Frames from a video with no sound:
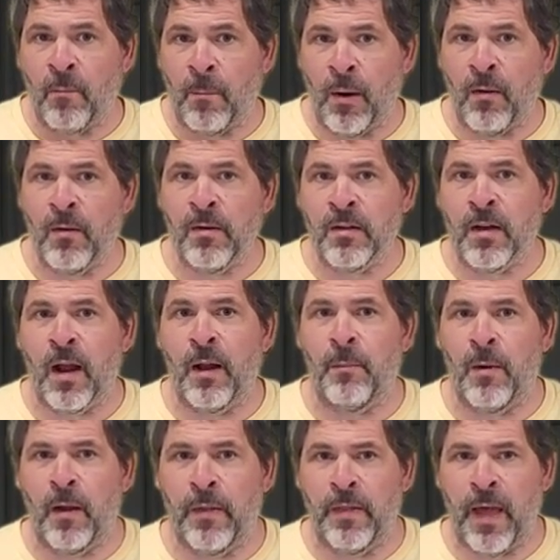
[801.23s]
burn time
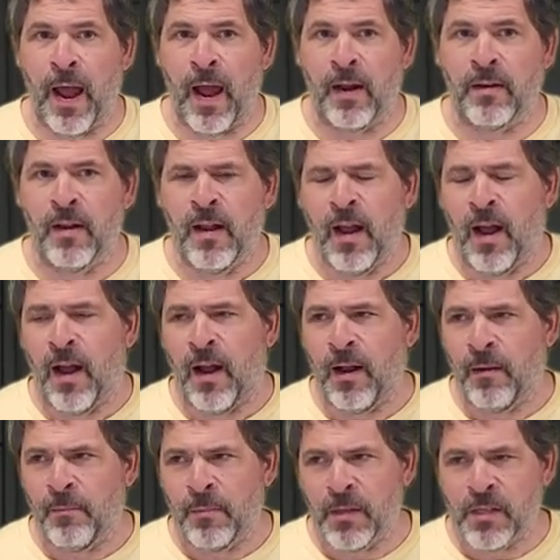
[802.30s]
on that.
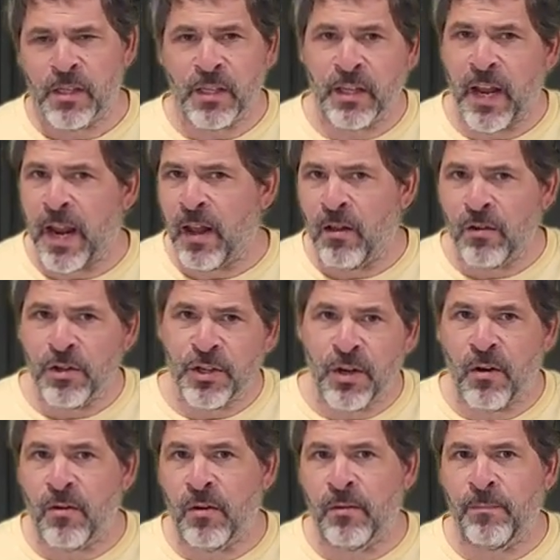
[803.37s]
Um, the scale
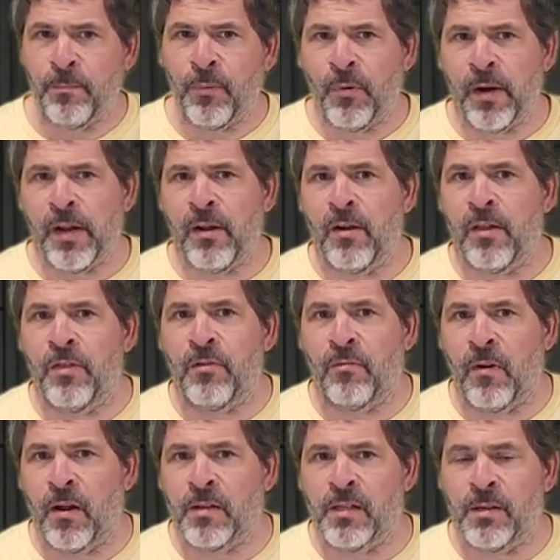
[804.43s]
showed pretty good
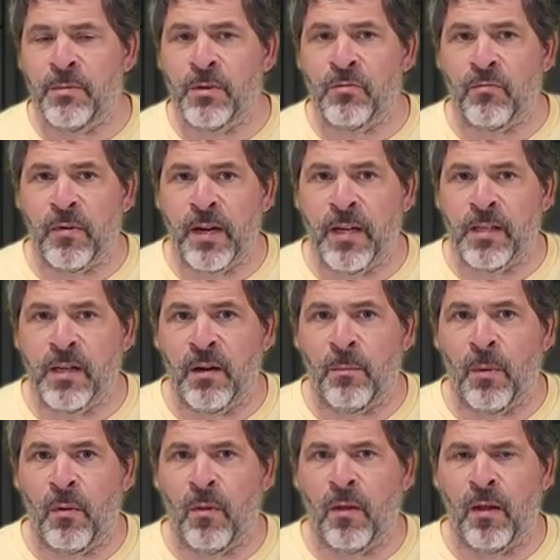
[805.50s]
thrust. It was
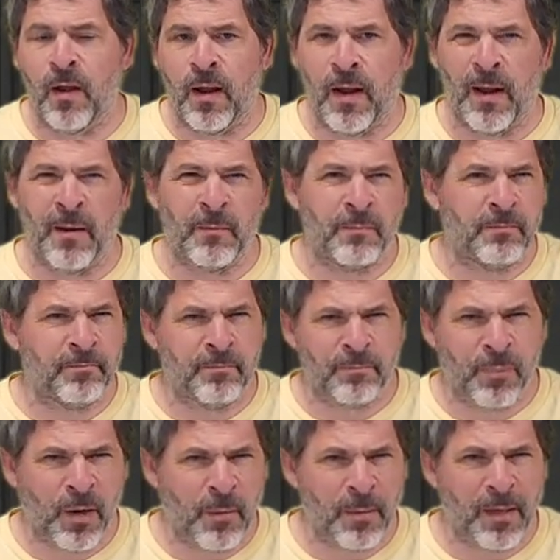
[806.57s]
reasonable, um,
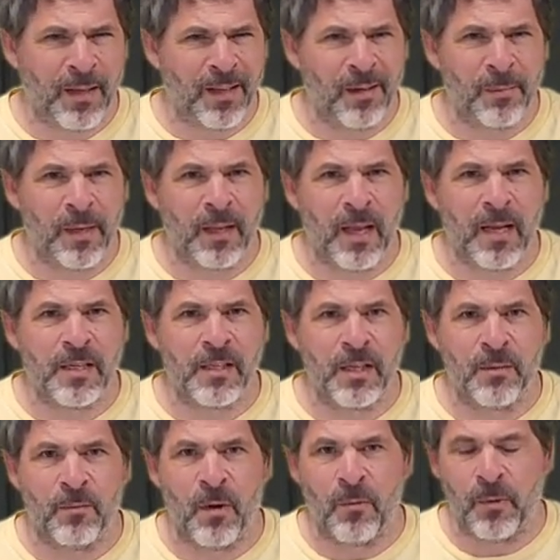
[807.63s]
probably a little bit less
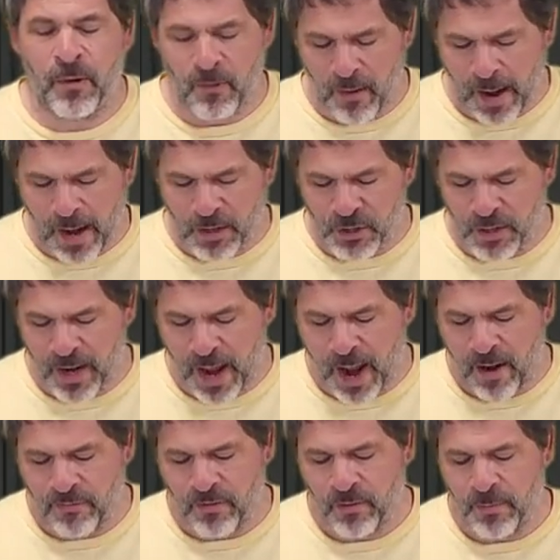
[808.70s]
than what we were actually
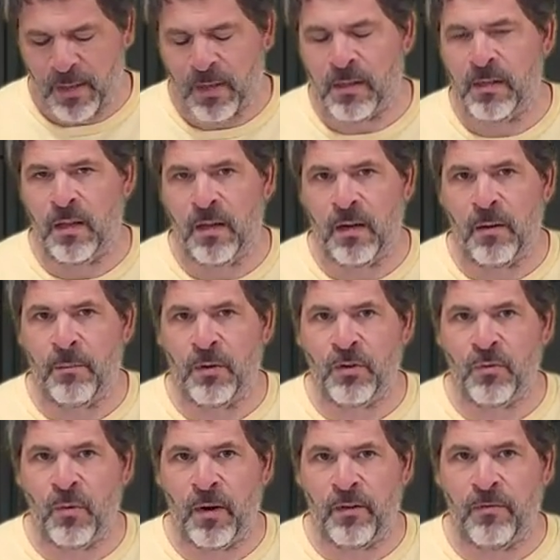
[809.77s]
after because of the number
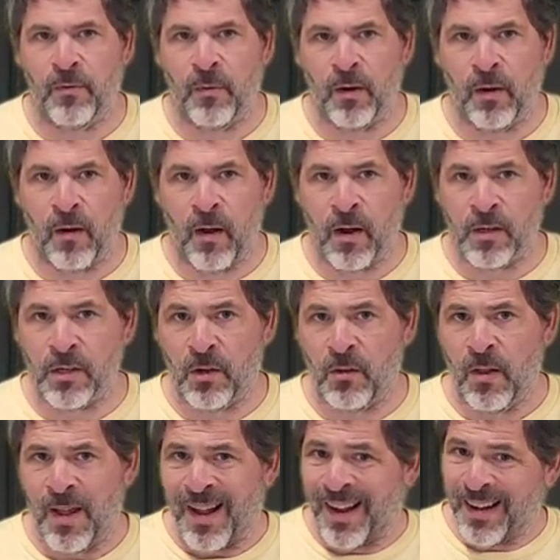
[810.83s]
24 nozzle
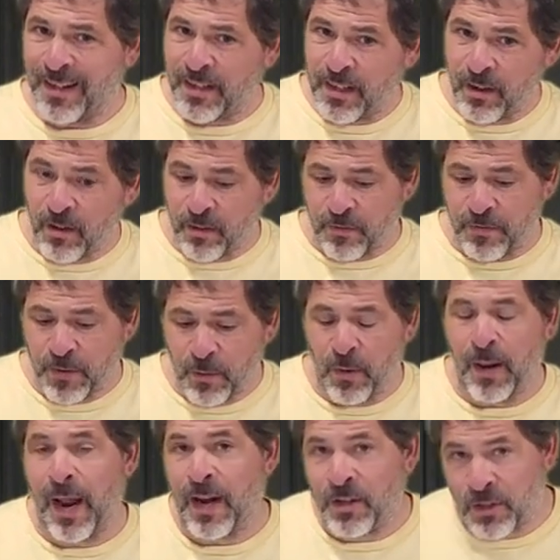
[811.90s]
until the
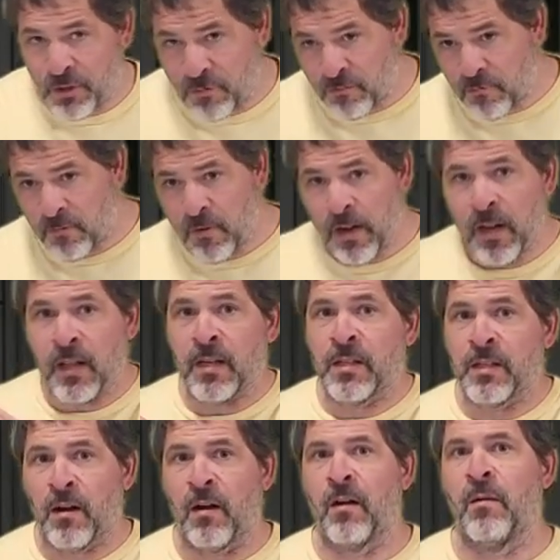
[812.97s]
fuel actually really
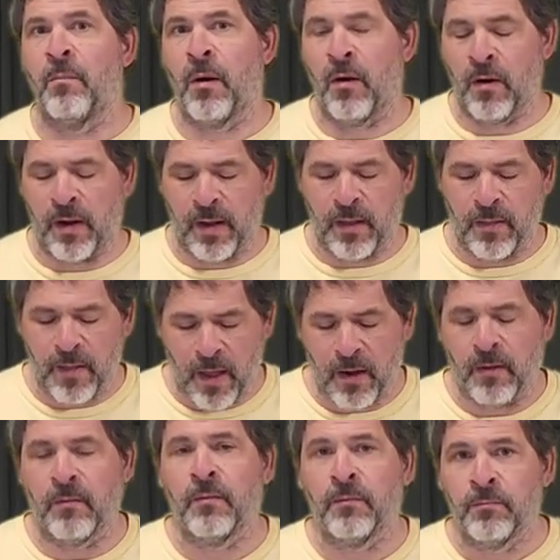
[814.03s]
started burning and
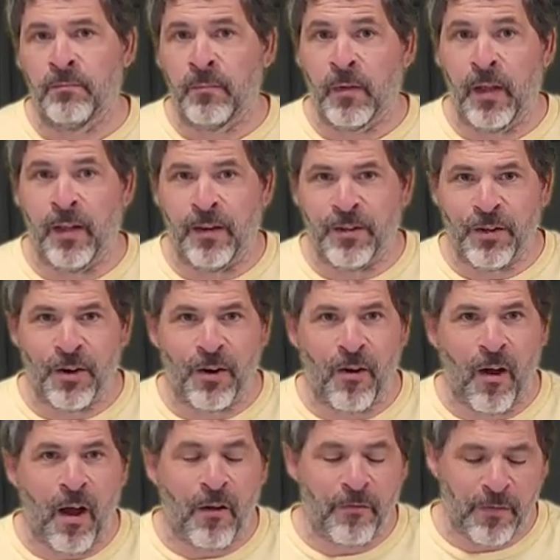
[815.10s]
then it took
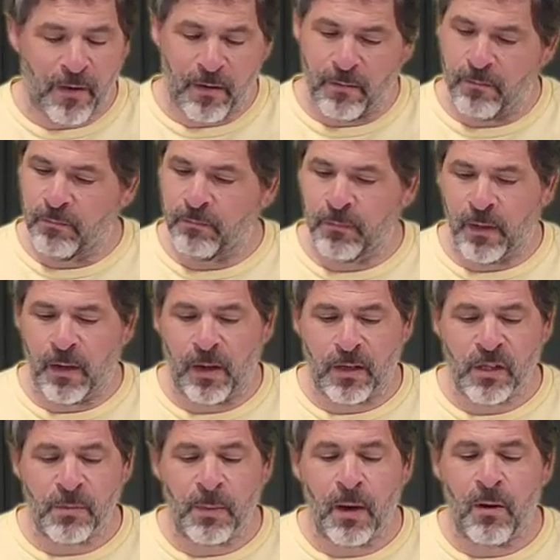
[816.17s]
off and
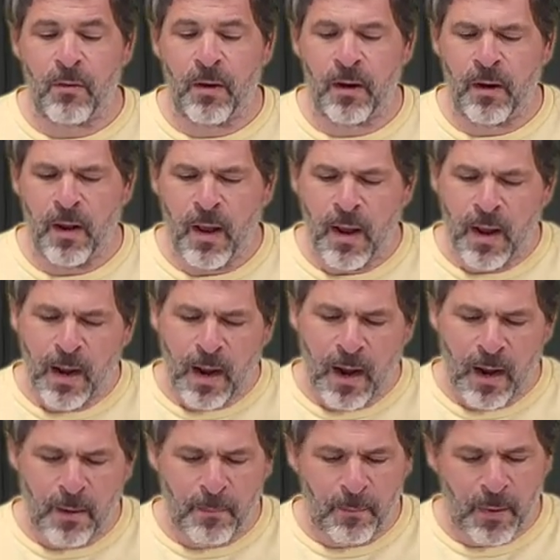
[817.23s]
exploded.
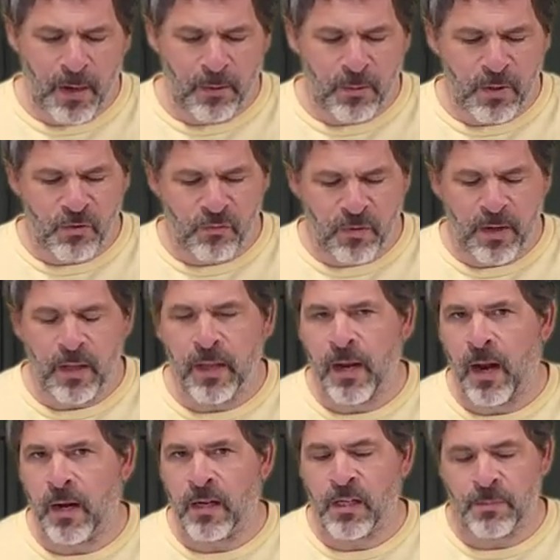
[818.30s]
Um, but it was really
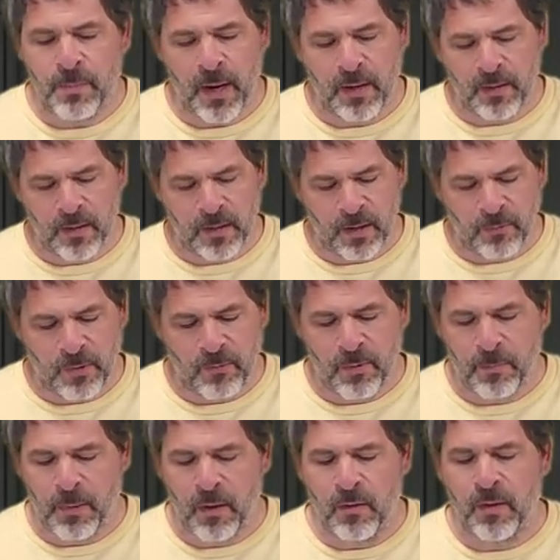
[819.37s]
unexpected that we
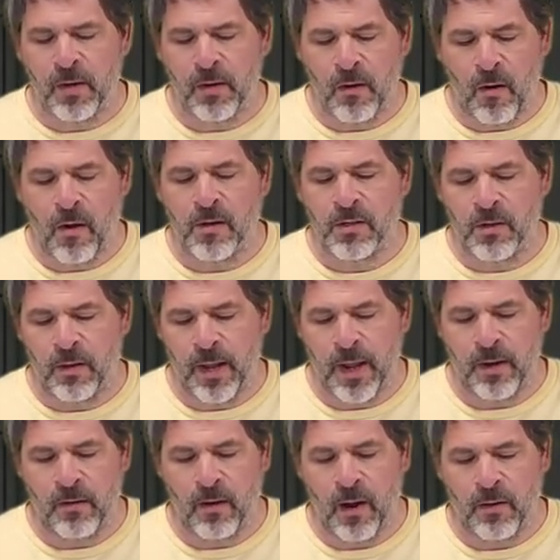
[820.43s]
would blow the nozzle
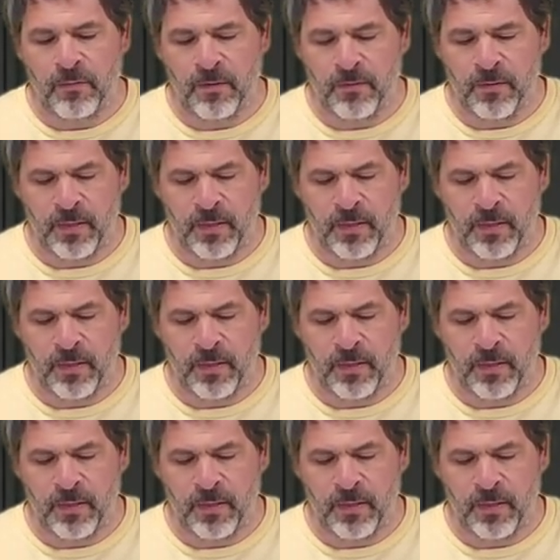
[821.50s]
end off of